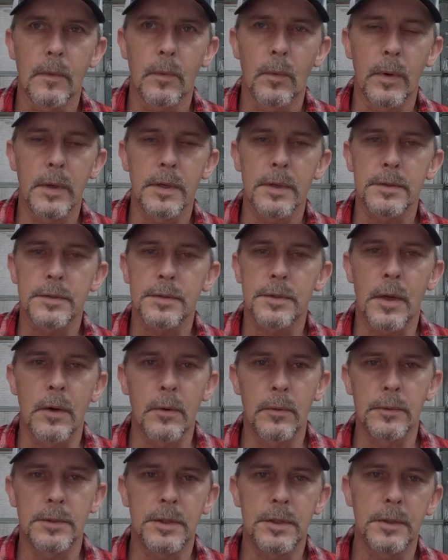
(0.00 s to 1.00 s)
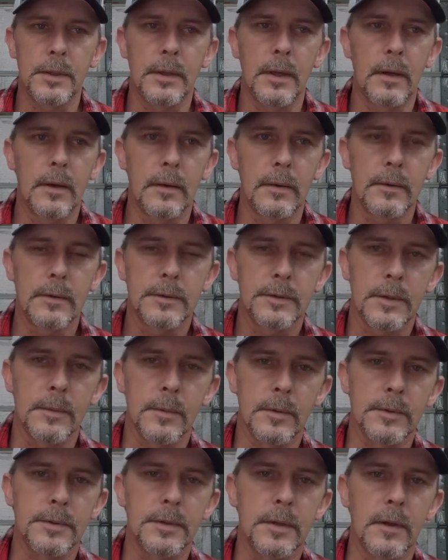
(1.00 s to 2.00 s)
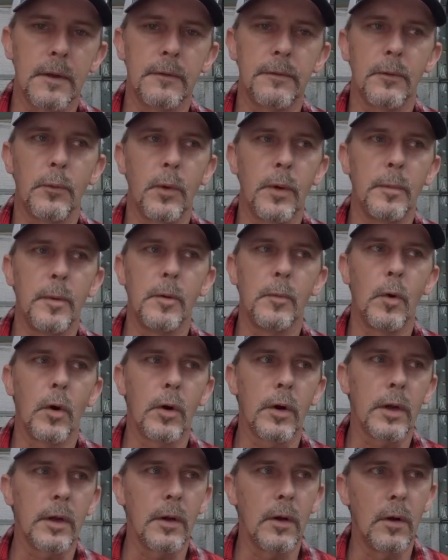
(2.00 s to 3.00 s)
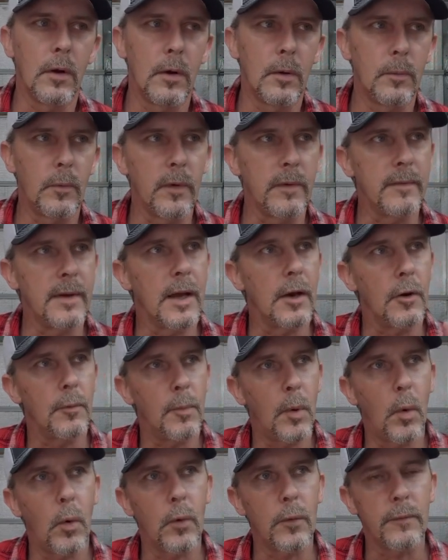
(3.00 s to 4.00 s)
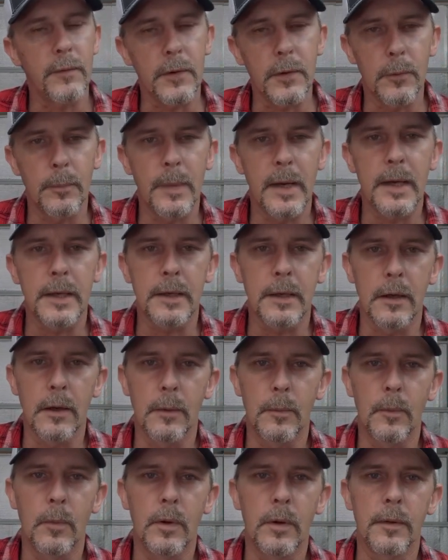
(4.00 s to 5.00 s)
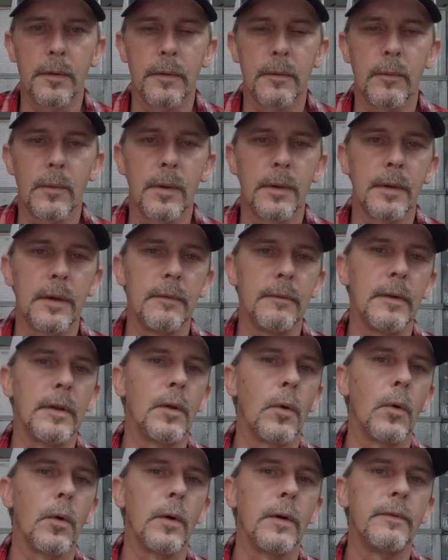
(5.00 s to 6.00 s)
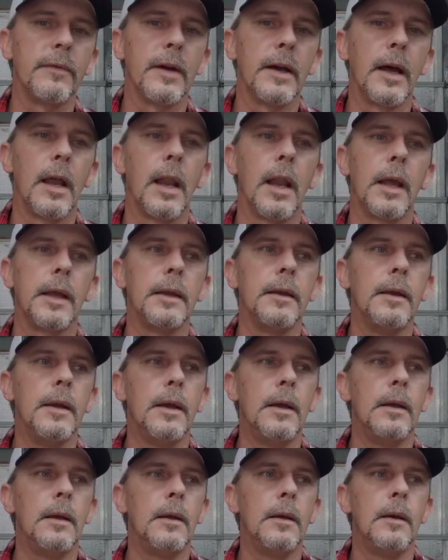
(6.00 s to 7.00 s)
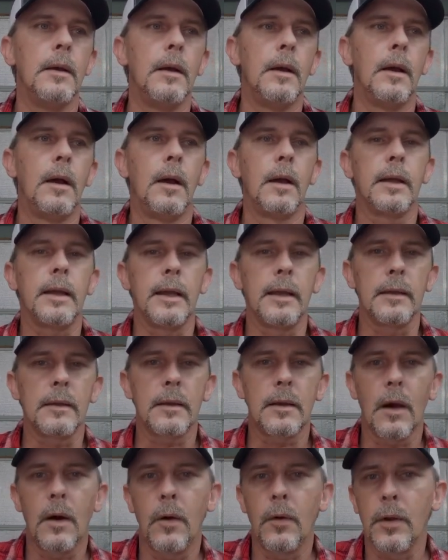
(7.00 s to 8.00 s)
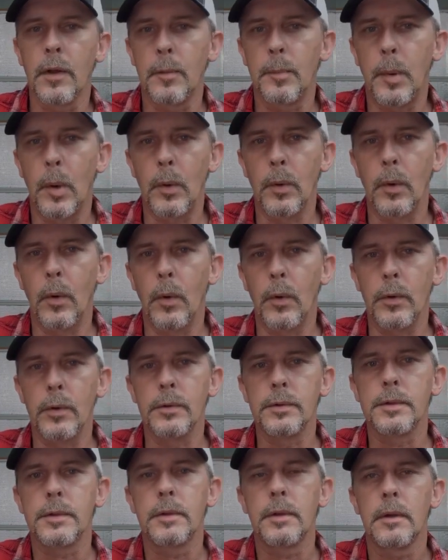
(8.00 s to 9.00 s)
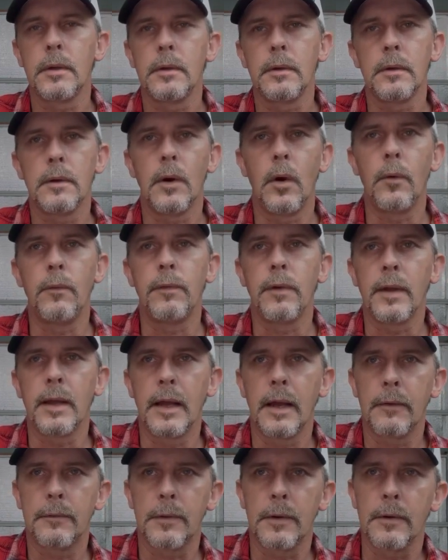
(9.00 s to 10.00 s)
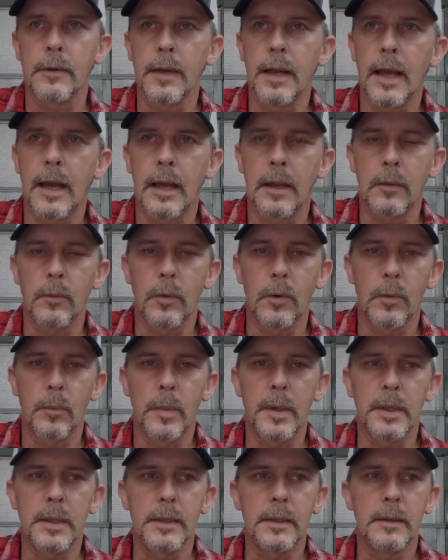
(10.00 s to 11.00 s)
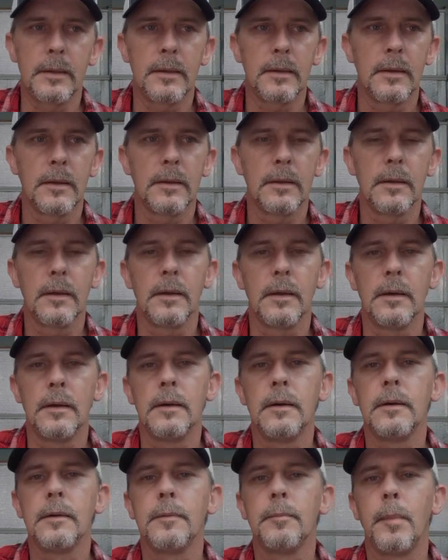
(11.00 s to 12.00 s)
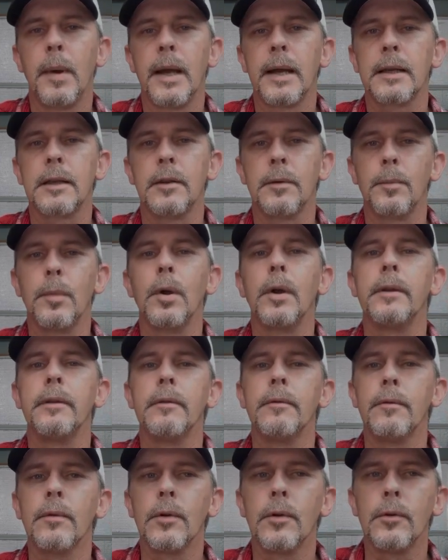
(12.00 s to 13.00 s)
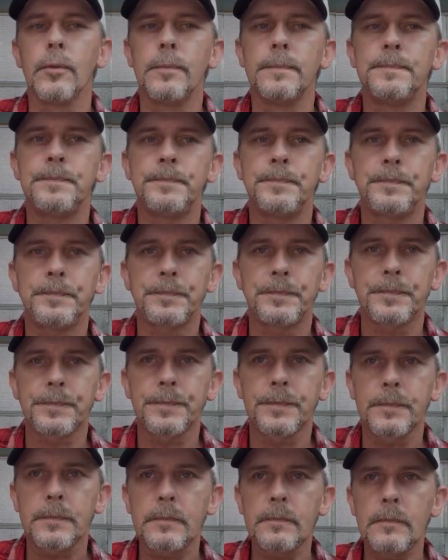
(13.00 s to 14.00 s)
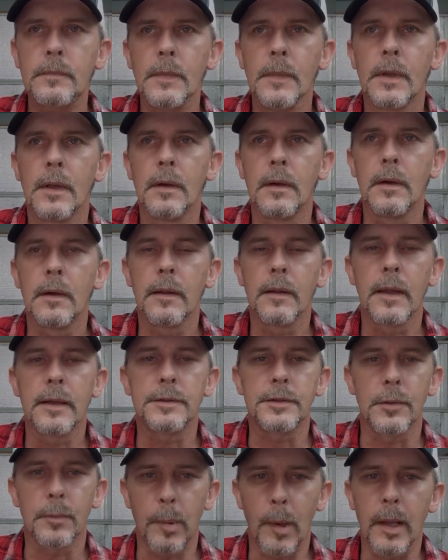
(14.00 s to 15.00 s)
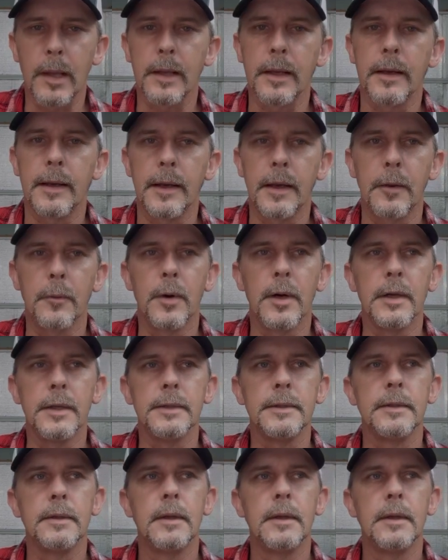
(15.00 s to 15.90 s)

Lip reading: We just showed you some of the stuff that we've been working on. We've got our board filled back up with inventory finally. Getting caught up on orders. Hopefully after tonight we'll be back to breathing room. That's our plan anyway.